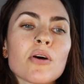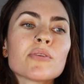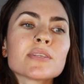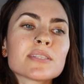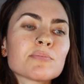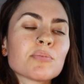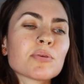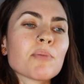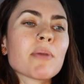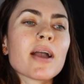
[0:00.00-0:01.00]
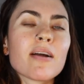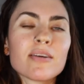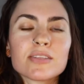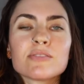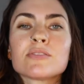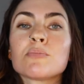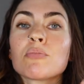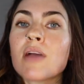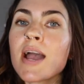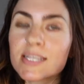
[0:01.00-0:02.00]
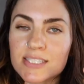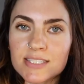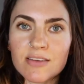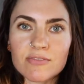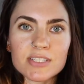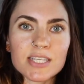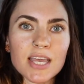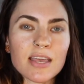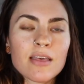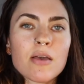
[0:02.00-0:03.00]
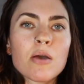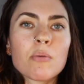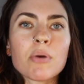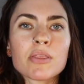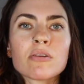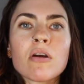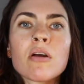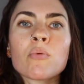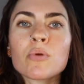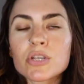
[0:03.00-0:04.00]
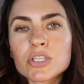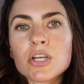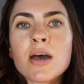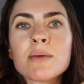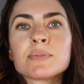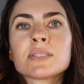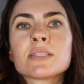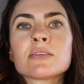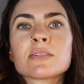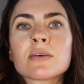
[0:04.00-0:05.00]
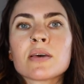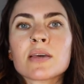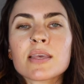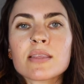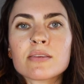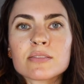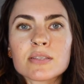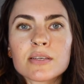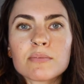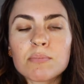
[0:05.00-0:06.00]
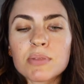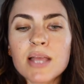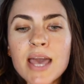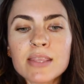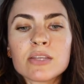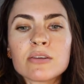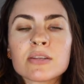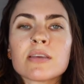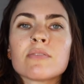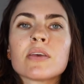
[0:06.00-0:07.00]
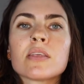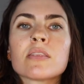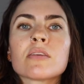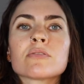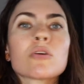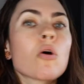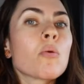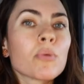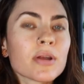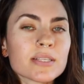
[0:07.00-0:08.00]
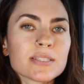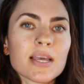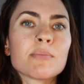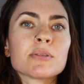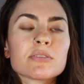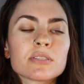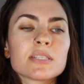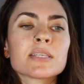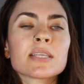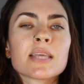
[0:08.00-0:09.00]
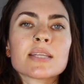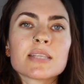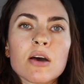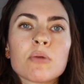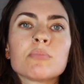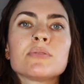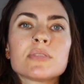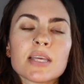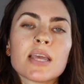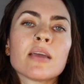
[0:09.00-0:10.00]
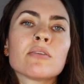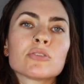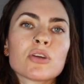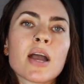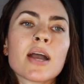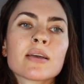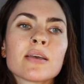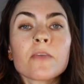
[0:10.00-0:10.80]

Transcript: The onus is put back on you to practice every day. But there are workshops, there's a plan that you're given, there's homework assignments, there's things like that to help you stay on track.